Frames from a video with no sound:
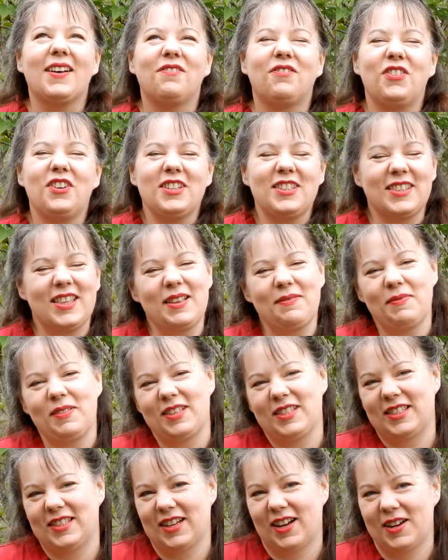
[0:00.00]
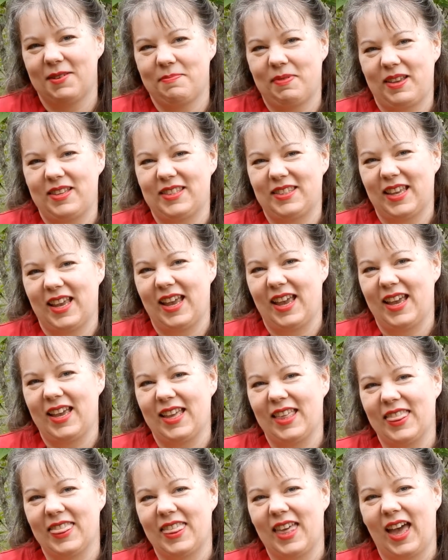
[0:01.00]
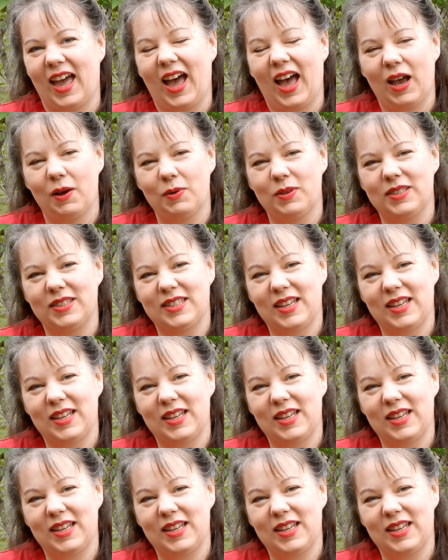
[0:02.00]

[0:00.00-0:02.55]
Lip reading: First, let me start by saying that I was